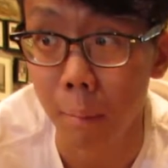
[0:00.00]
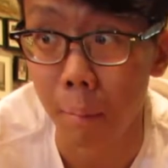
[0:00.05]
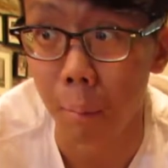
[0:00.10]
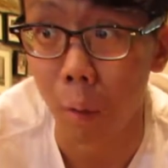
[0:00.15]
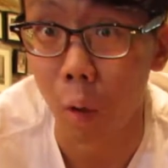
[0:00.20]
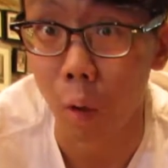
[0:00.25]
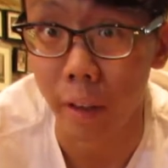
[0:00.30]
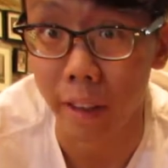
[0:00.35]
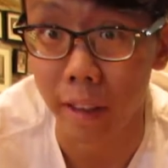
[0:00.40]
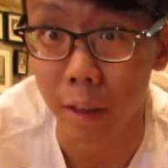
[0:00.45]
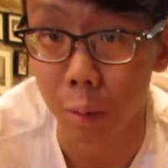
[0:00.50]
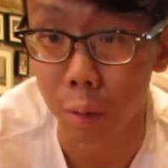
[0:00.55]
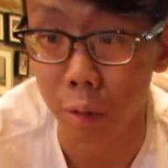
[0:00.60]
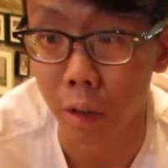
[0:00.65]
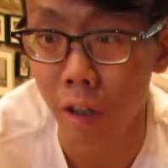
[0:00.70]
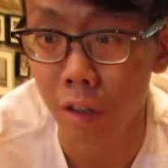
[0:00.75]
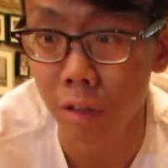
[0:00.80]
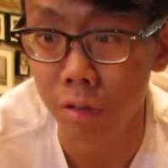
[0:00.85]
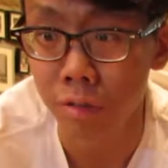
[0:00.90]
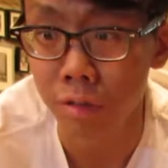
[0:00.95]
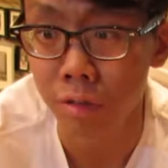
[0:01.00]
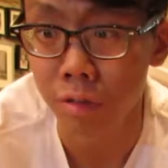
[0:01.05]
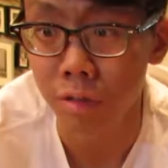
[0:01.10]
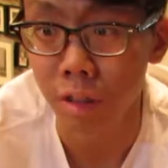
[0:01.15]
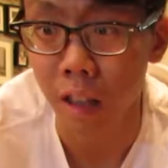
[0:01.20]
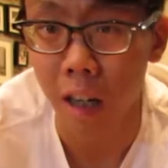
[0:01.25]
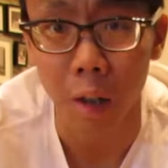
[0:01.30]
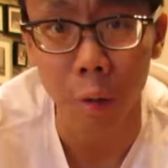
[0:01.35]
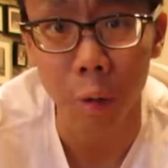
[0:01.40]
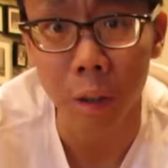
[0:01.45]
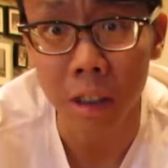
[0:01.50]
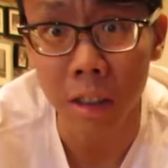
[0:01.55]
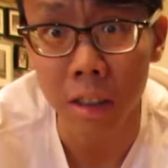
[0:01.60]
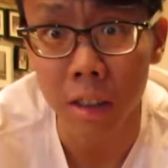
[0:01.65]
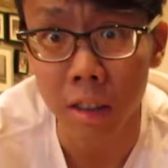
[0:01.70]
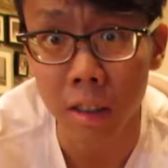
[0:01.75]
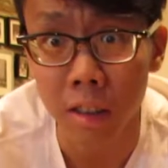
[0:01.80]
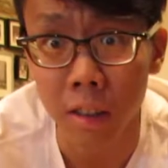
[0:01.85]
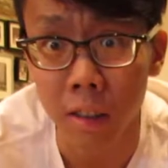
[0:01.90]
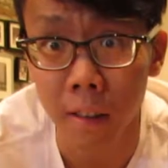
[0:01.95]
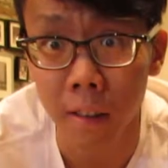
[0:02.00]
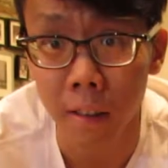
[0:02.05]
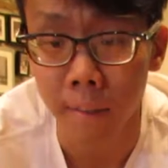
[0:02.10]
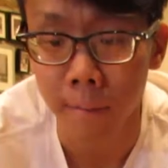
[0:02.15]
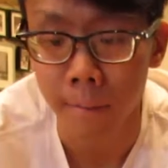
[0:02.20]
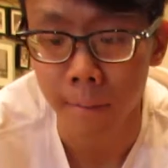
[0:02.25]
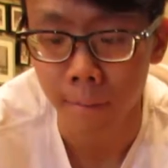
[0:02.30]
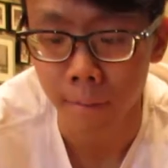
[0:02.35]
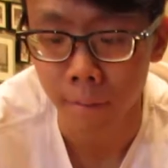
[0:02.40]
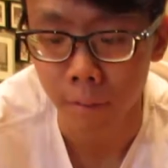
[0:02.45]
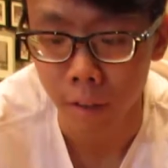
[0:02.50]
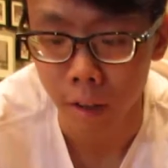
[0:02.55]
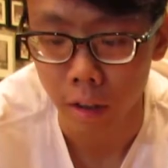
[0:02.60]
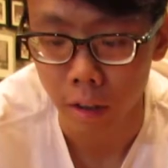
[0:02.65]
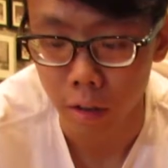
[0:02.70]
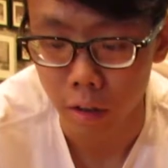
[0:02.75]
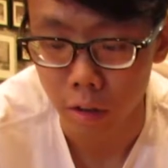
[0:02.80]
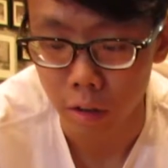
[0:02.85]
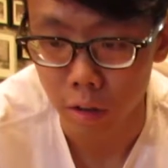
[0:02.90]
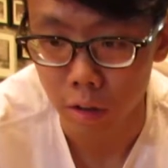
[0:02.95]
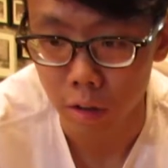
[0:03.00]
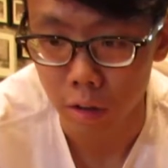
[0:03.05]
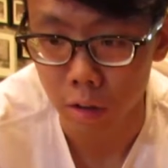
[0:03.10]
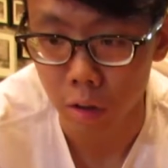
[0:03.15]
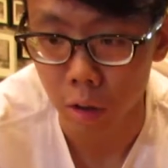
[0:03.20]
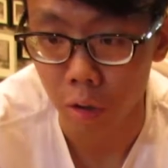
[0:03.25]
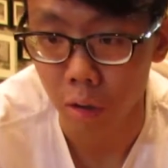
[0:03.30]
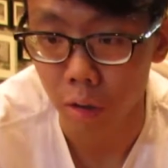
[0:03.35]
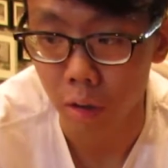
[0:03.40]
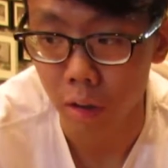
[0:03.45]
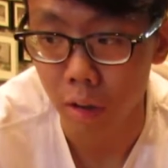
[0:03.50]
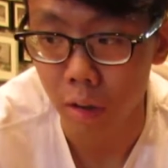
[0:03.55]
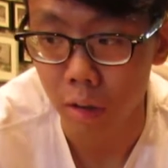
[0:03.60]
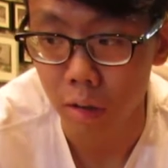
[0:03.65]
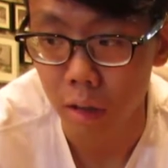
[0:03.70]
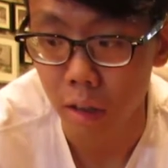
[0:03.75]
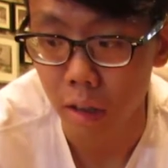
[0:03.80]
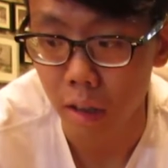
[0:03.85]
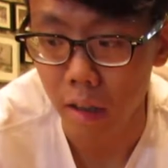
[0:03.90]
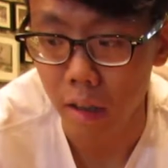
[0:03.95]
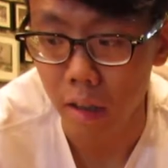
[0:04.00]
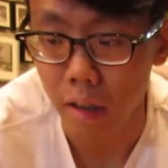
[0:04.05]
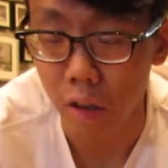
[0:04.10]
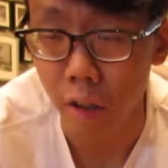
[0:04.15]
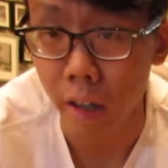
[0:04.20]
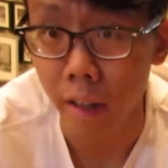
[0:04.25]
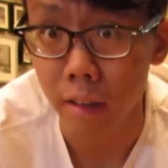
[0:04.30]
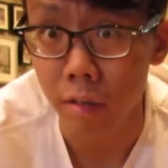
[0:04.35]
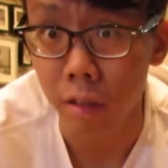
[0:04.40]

more than 12 hours. So you